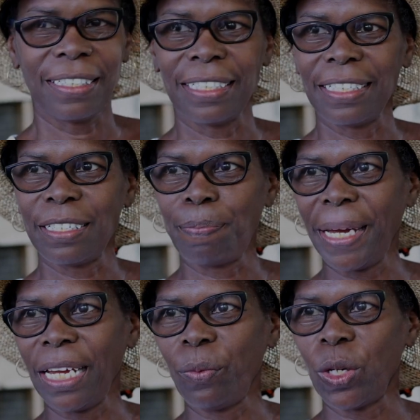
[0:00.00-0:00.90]
In this
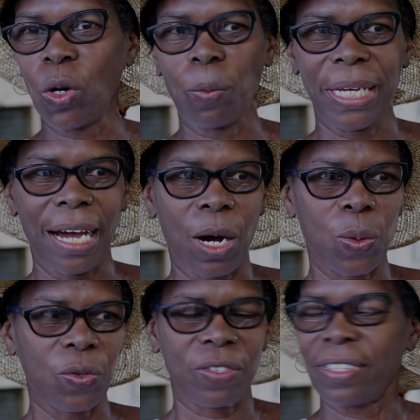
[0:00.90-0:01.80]
pen, we normally
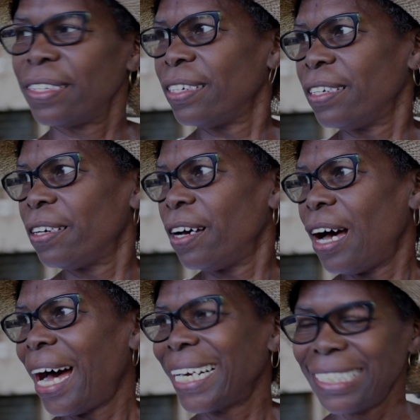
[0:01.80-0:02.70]
house
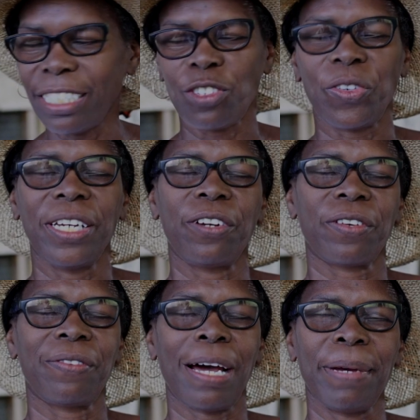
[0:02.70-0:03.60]
at least
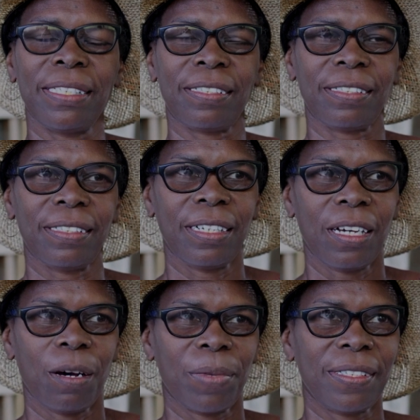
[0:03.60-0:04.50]
300 rabbits,
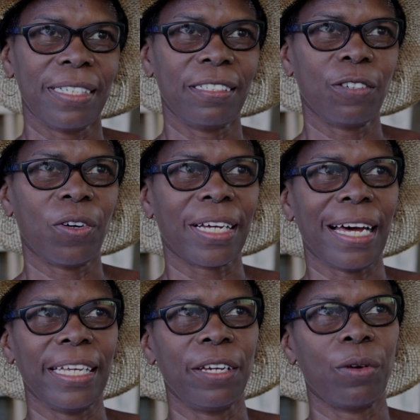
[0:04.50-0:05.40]
but since the
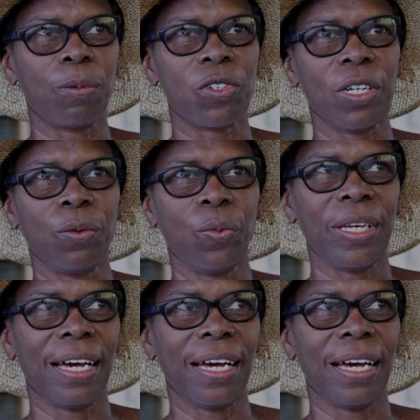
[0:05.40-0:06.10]
volcanic eruption,